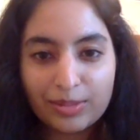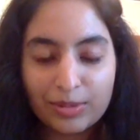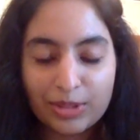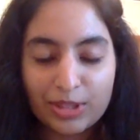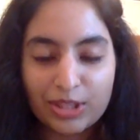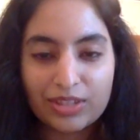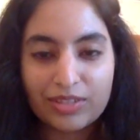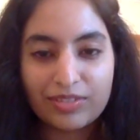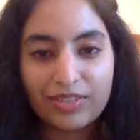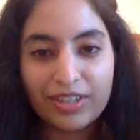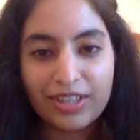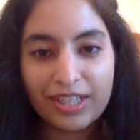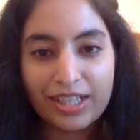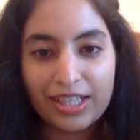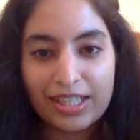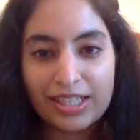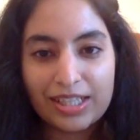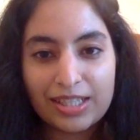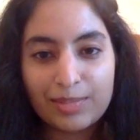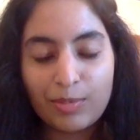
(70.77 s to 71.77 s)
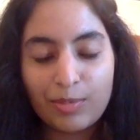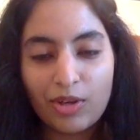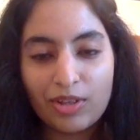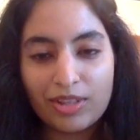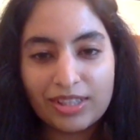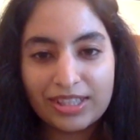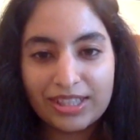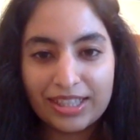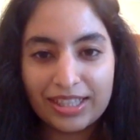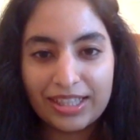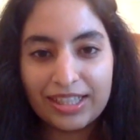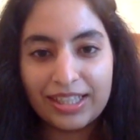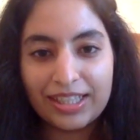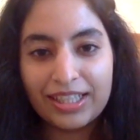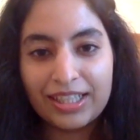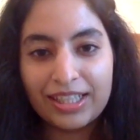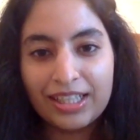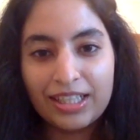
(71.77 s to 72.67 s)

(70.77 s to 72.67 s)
which is a very small city